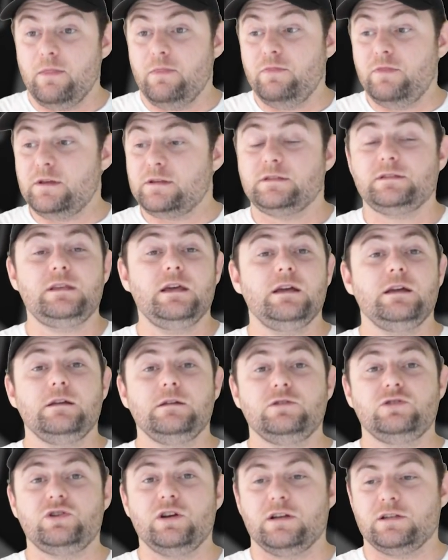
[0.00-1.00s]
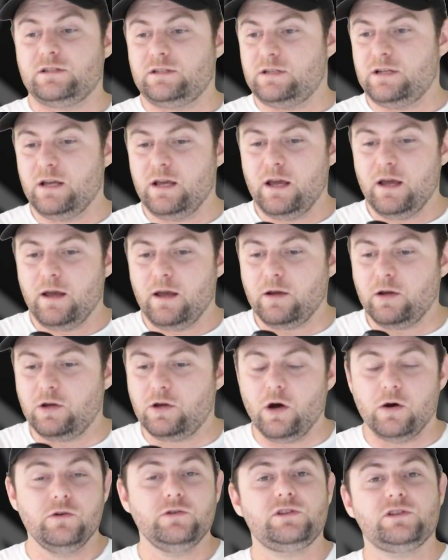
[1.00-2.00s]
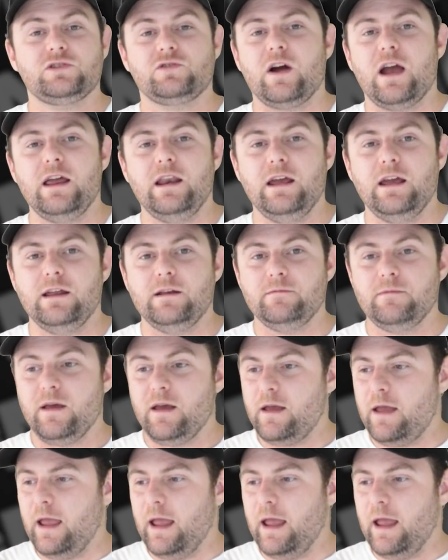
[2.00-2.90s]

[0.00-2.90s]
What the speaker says: This thing just goes straight in.